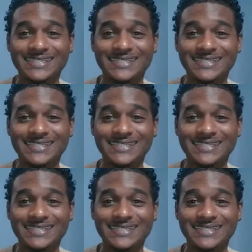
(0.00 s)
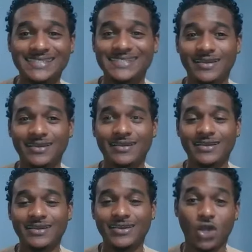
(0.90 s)
T T
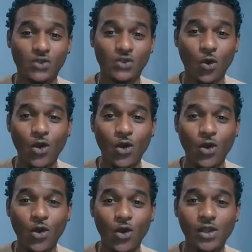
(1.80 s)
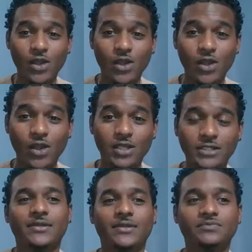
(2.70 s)
dot org,
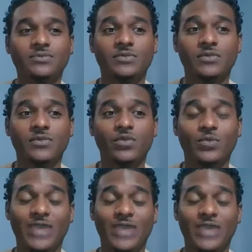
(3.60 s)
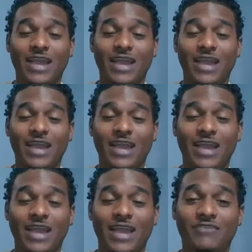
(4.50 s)
and we have a live
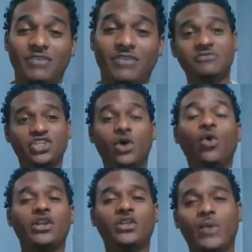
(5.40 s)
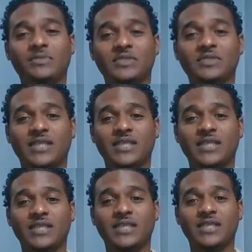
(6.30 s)
chat feature on the website.
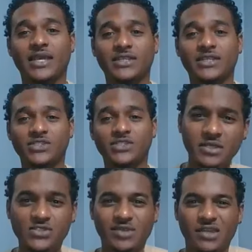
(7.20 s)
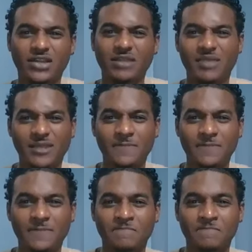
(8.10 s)
So for young persons who may not really
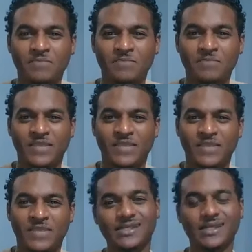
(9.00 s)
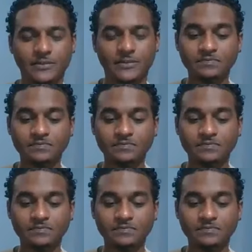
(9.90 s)
be interested in